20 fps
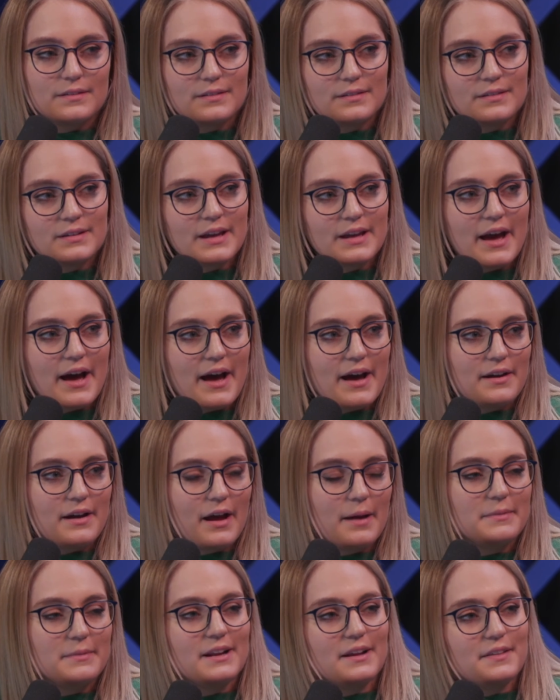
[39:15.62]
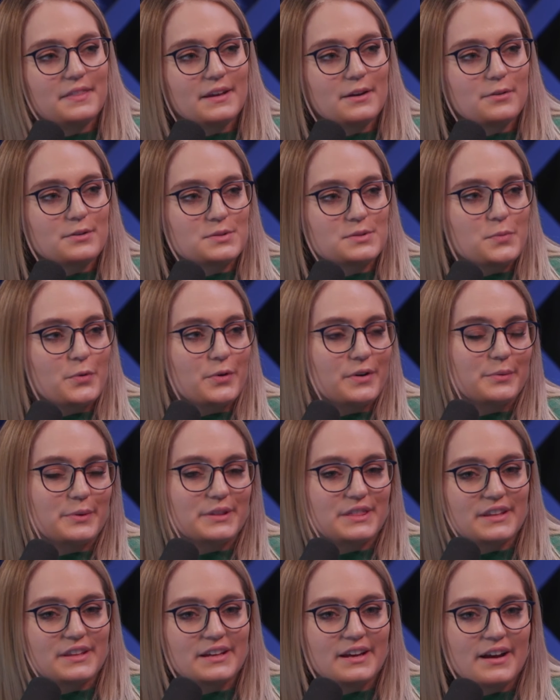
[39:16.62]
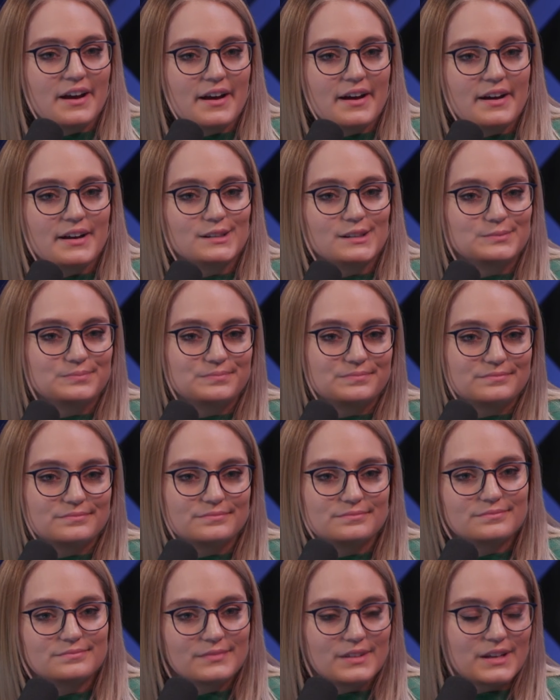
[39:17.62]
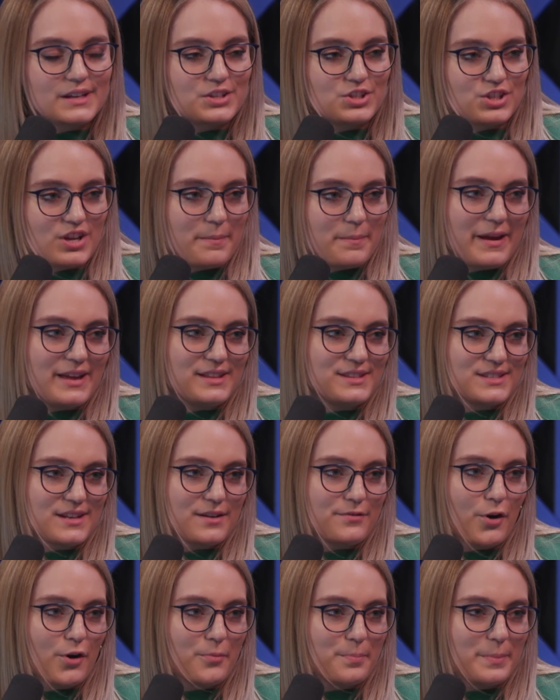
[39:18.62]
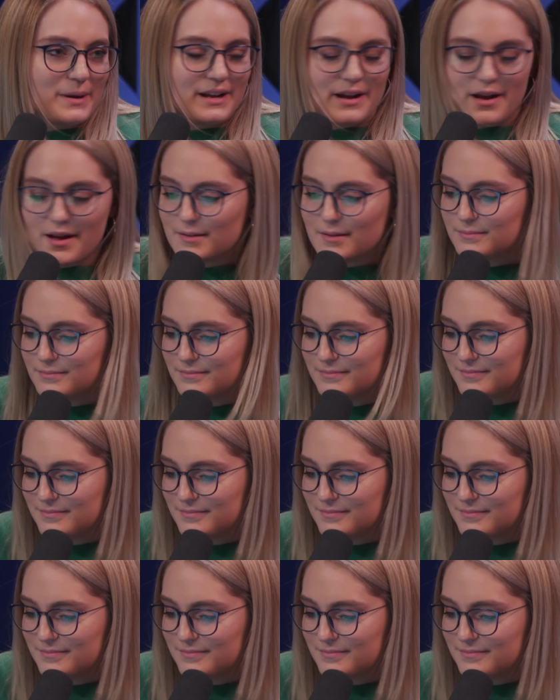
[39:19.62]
Yeah, I mean, I think it was more with the champagne stuff opening up.